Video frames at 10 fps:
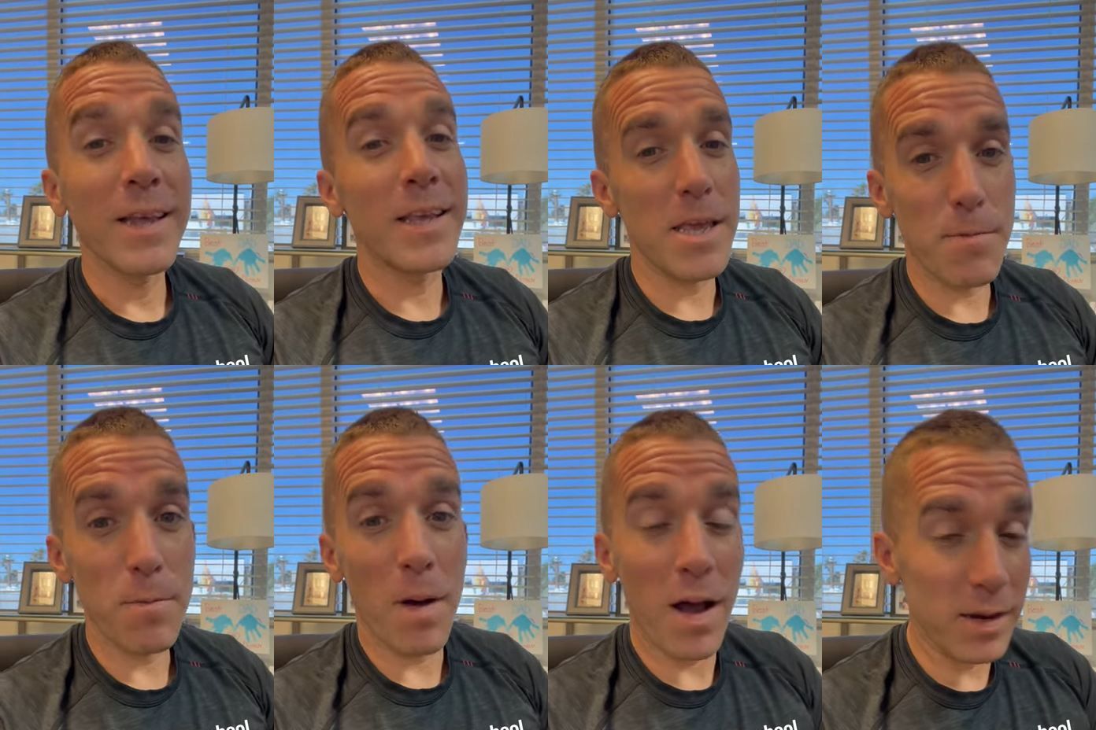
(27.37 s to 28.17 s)
Keep in
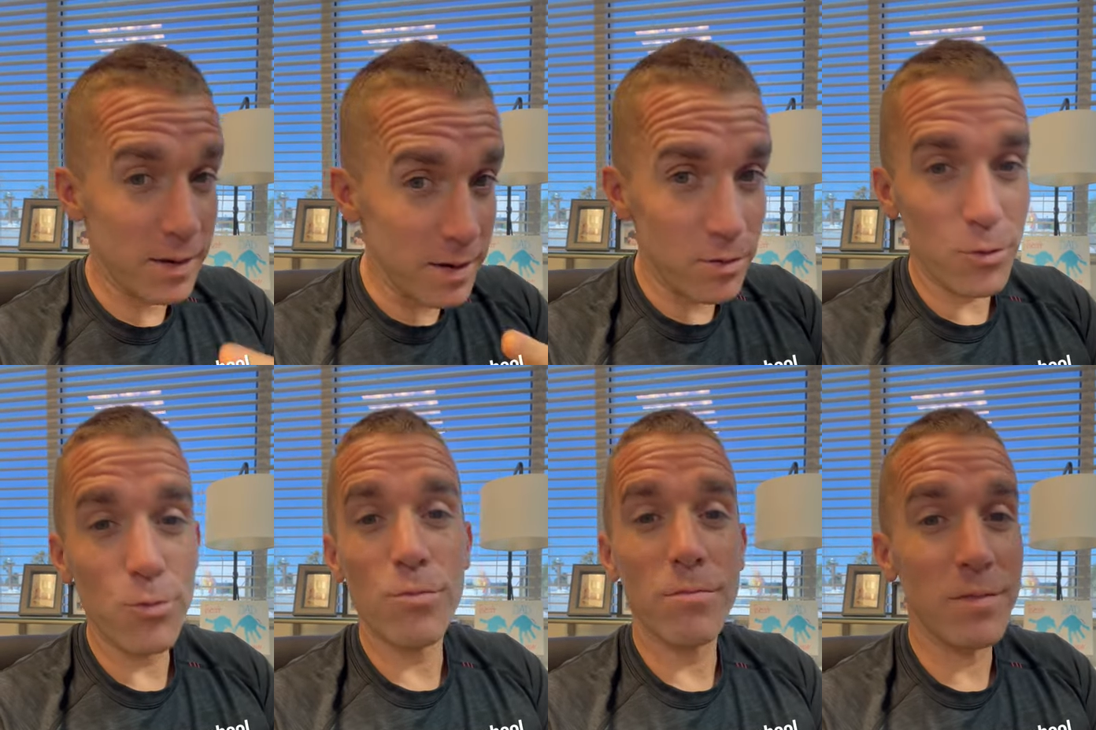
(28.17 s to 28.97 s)
mind
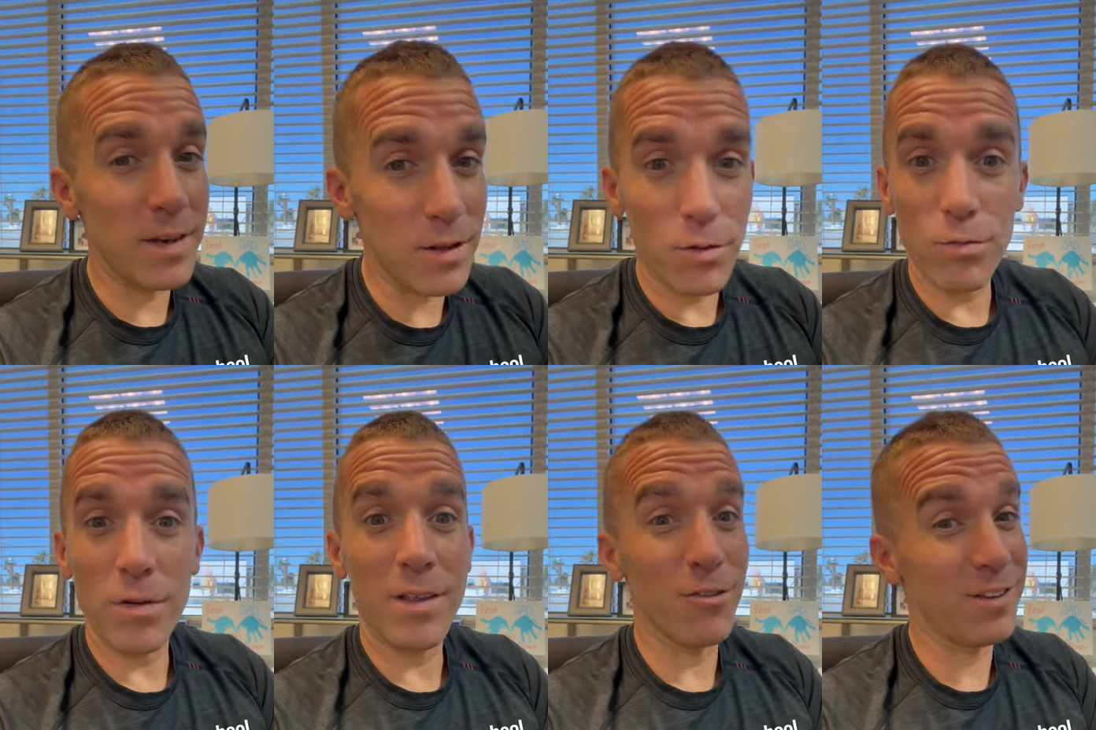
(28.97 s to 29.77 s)
D2,
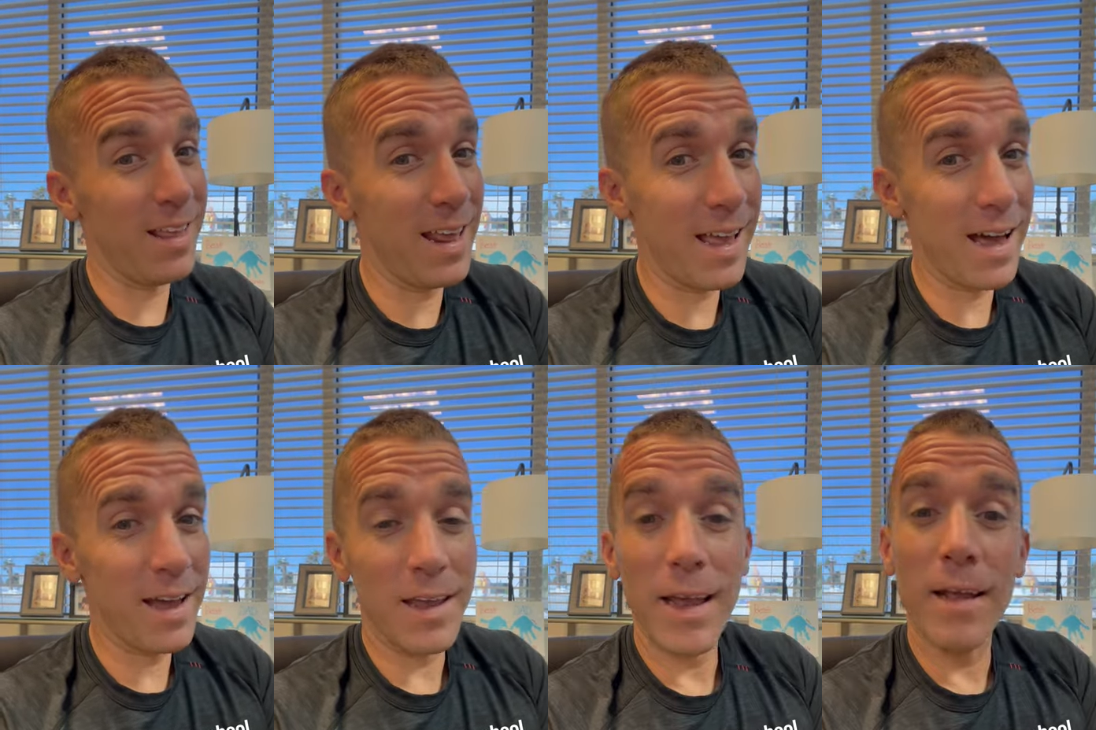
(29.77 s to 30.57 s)
D3, there's
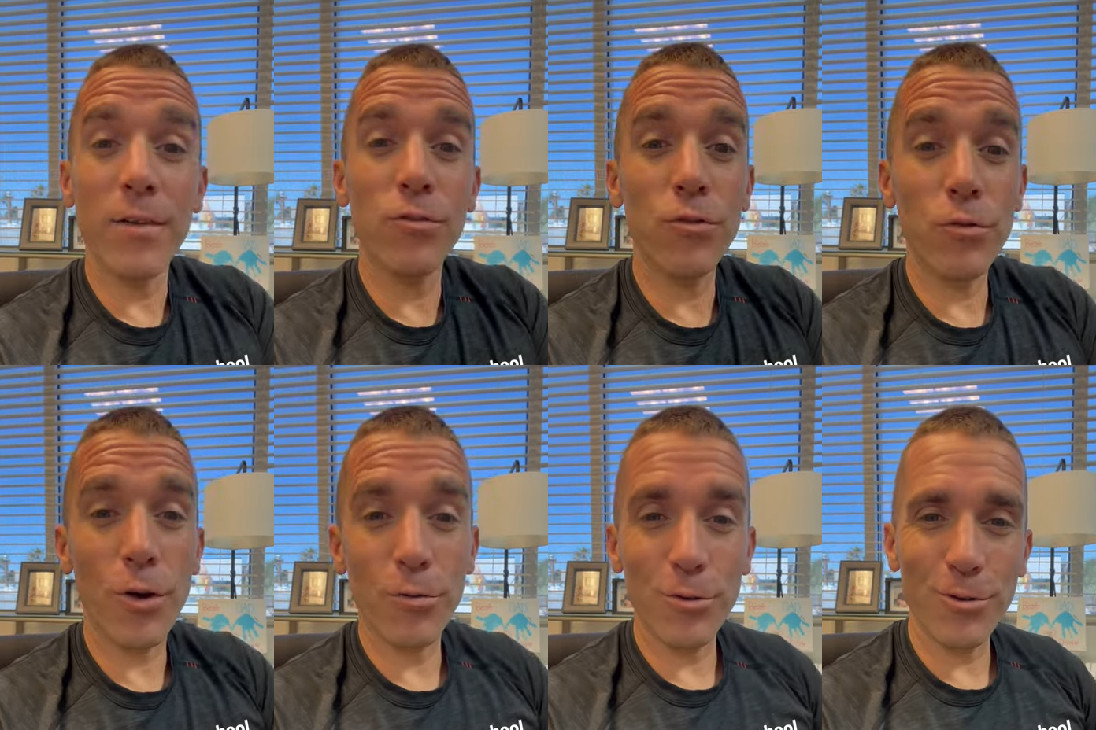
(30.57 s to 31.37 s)
NAI, and there's
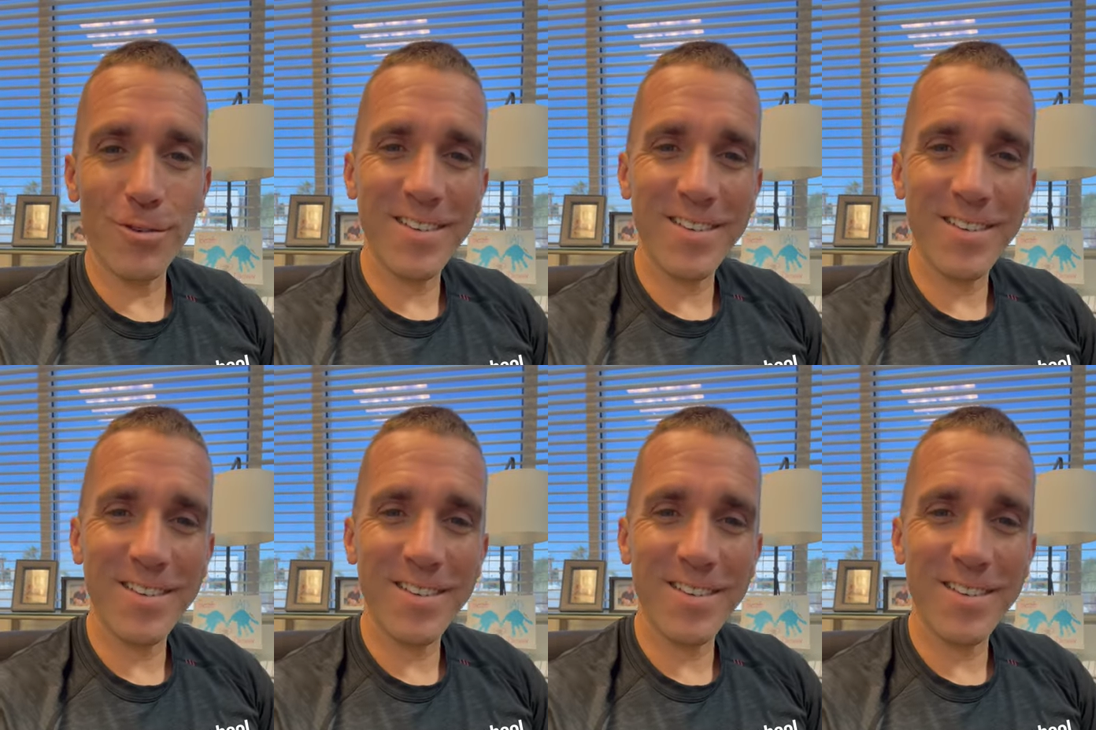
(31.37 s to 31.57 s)
JUCO too.